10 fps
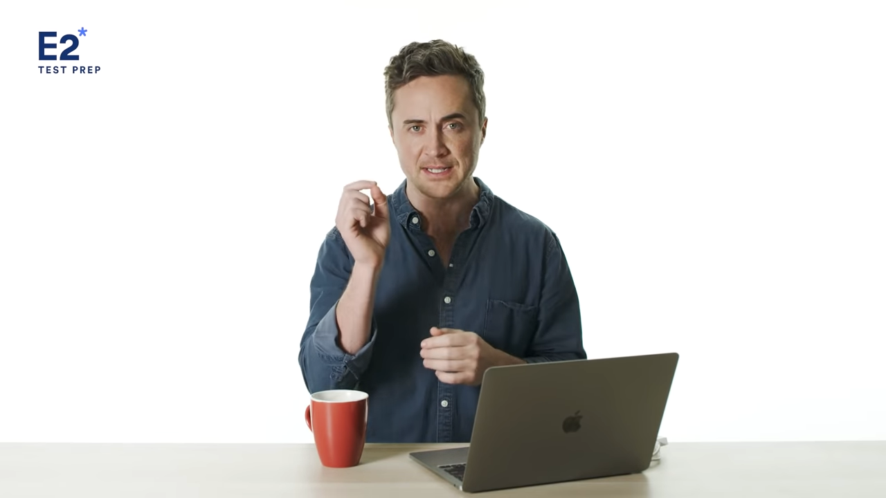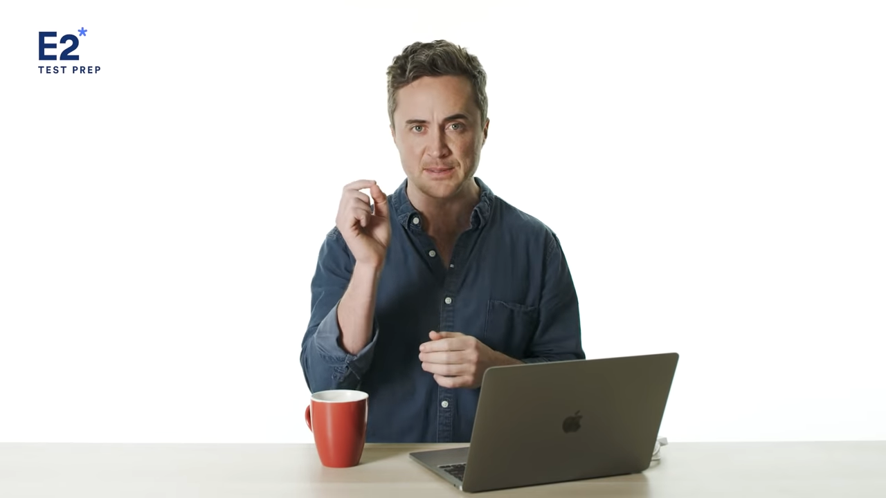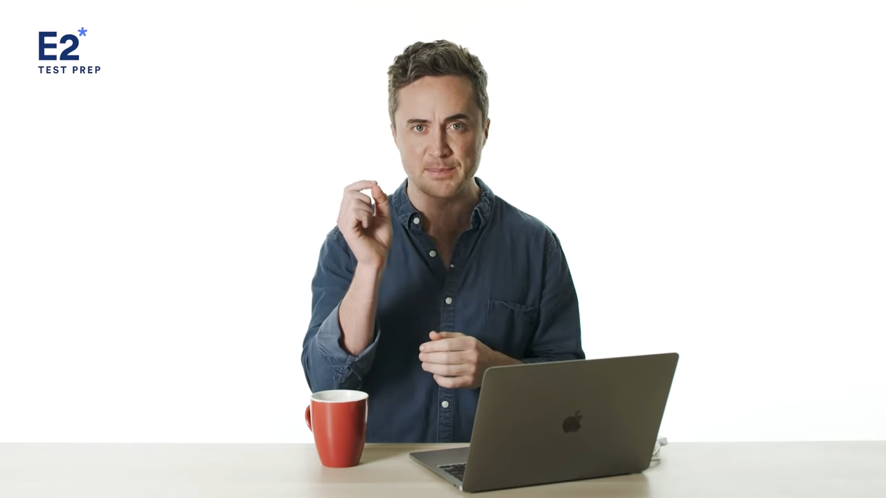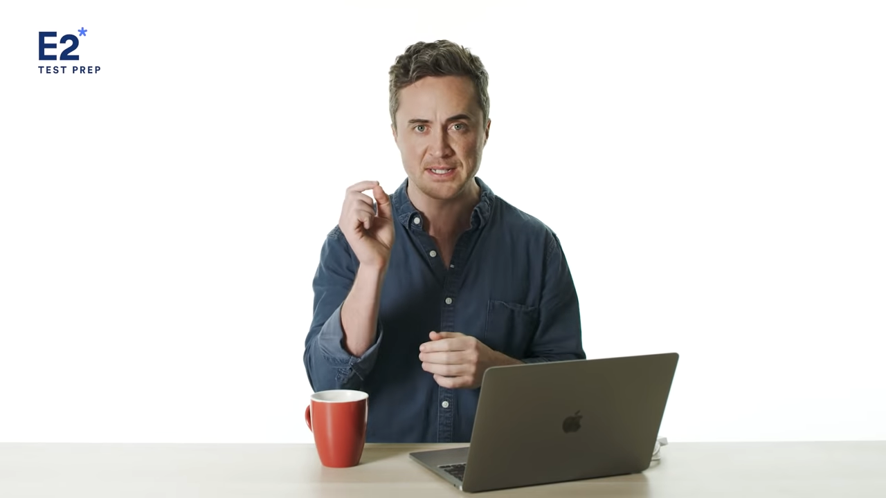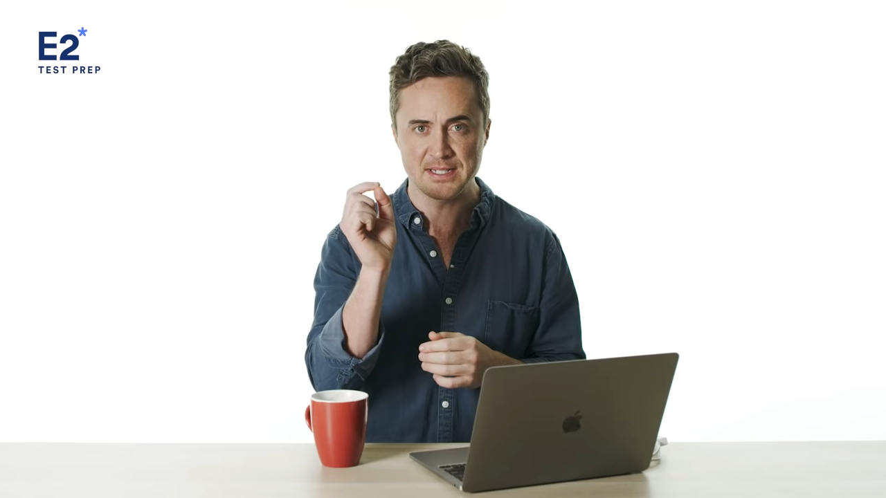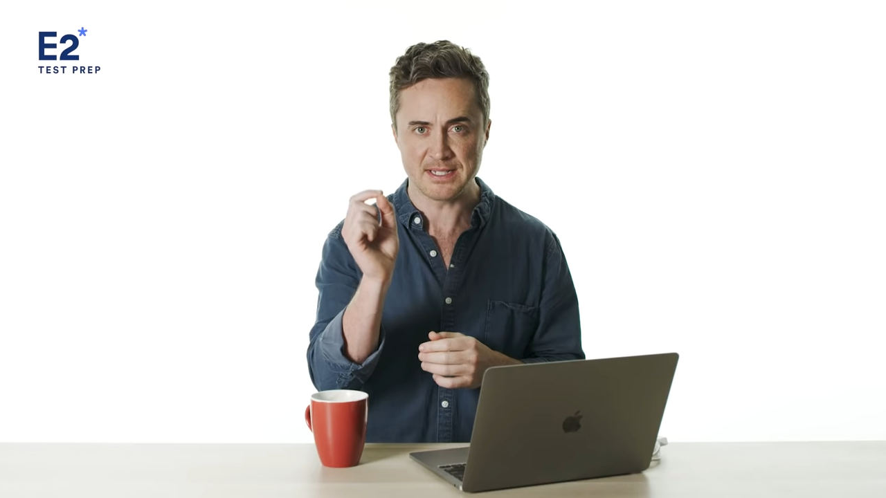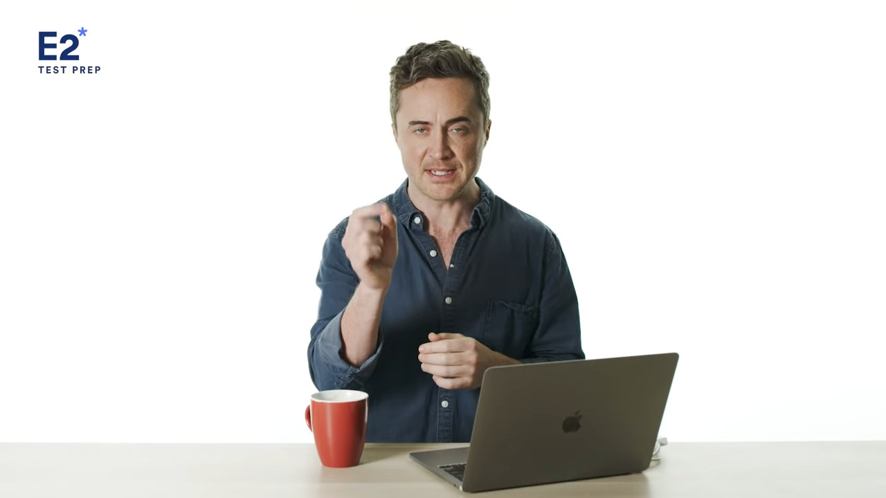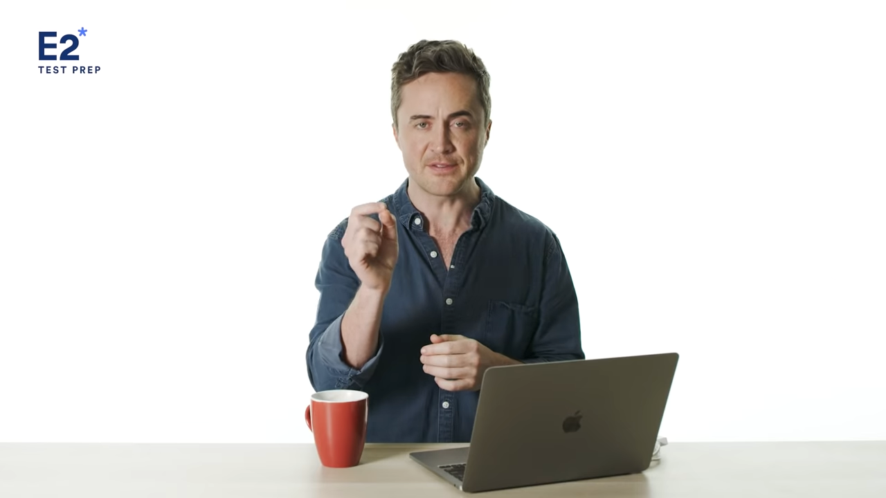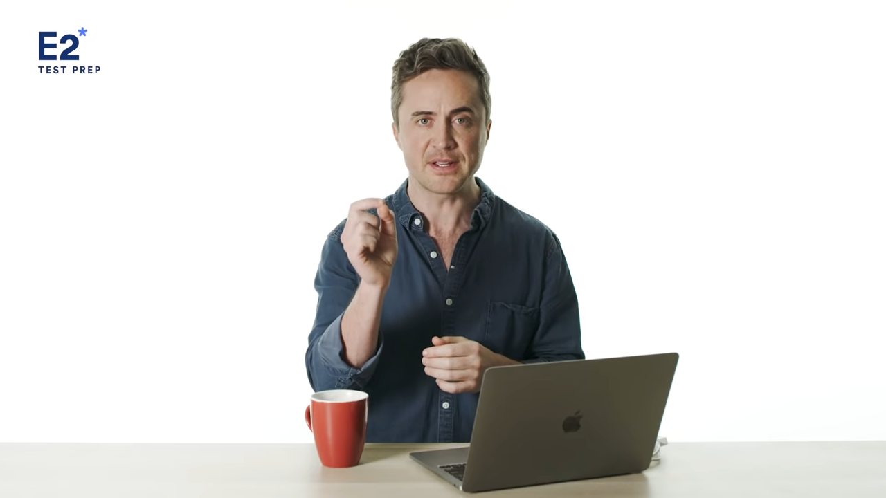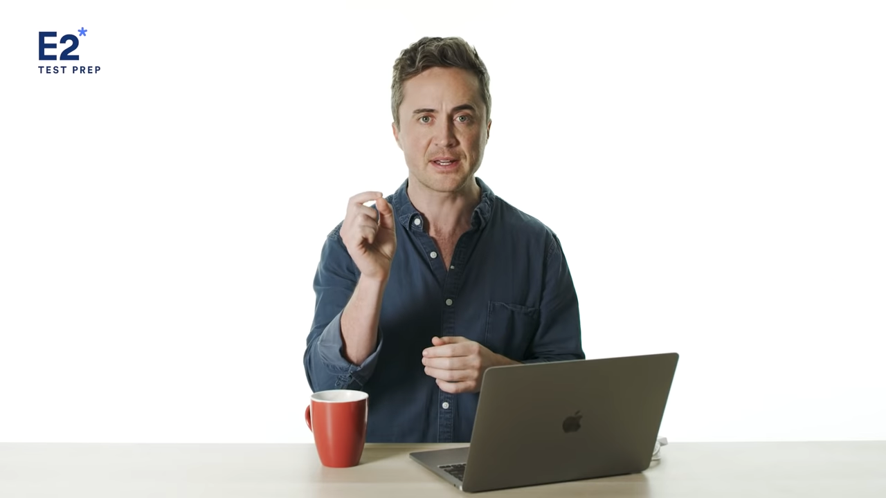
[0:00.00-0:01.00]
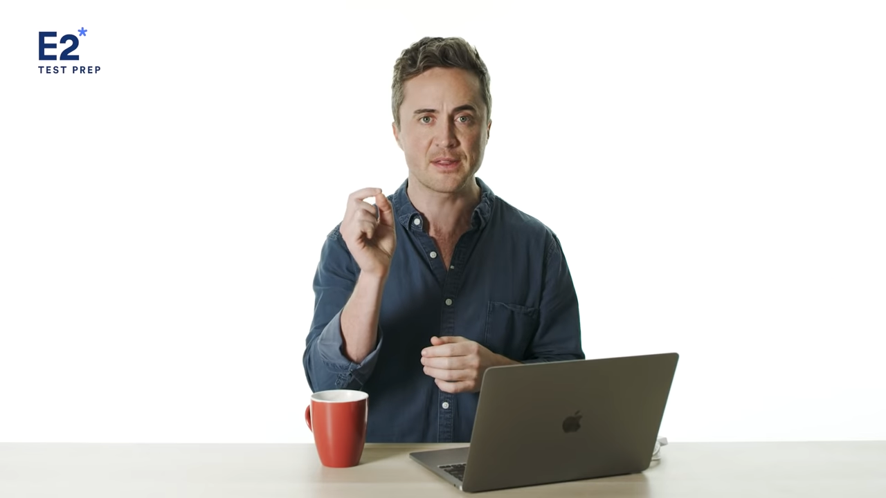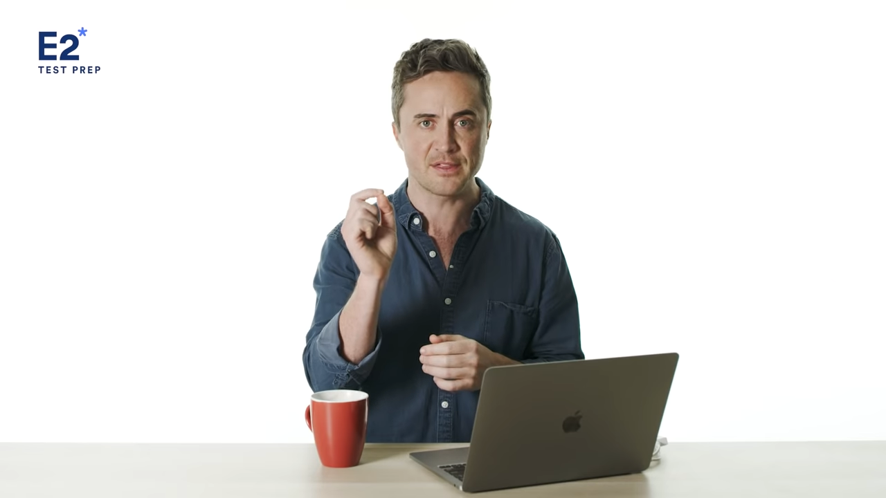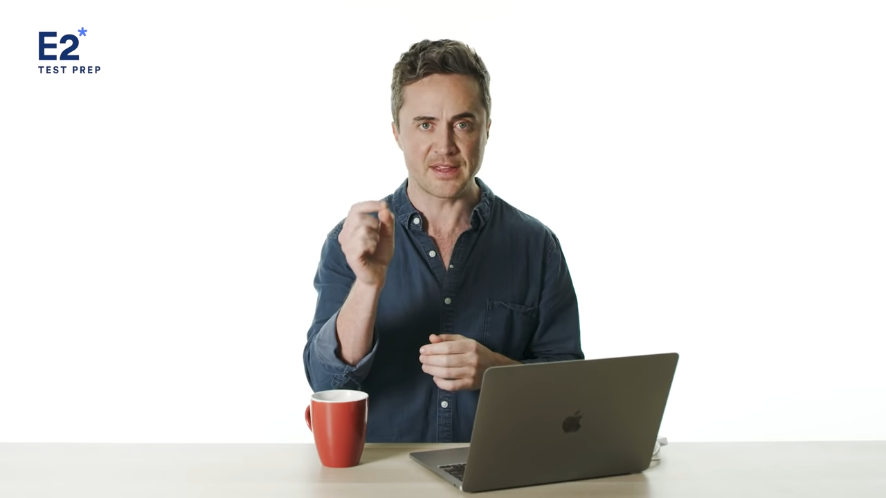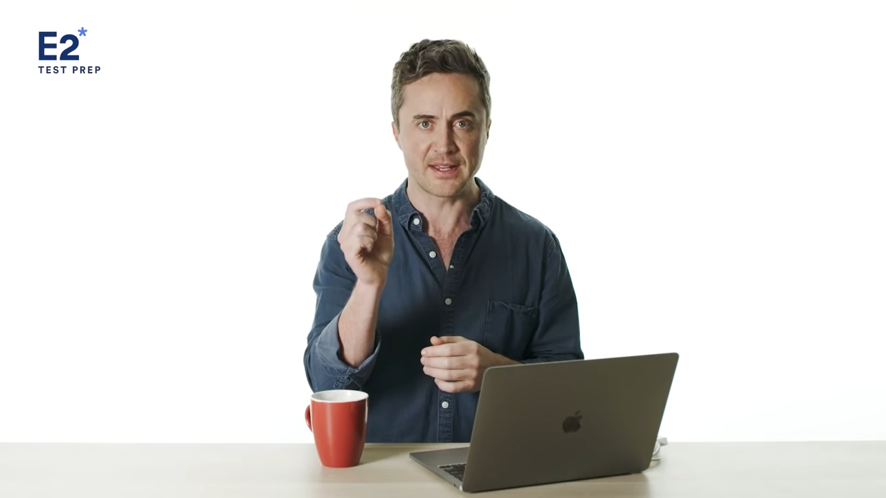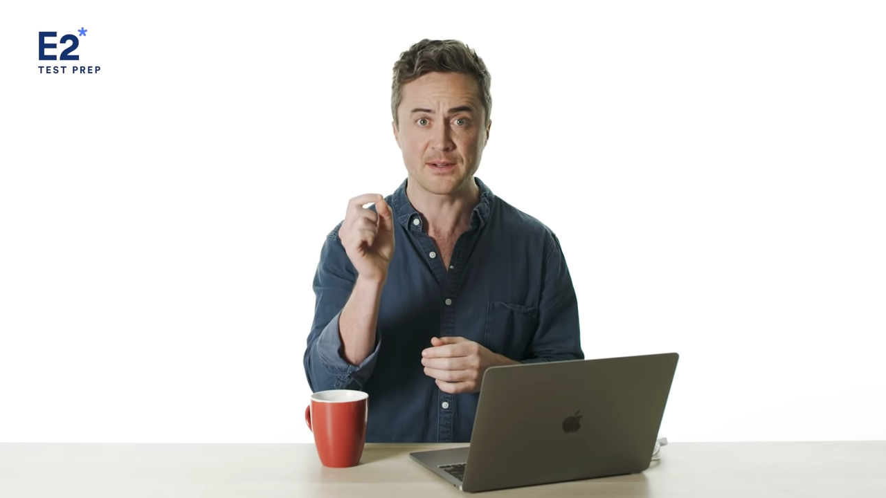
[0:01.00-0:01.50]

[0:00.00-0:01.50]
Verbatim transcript: specific thing,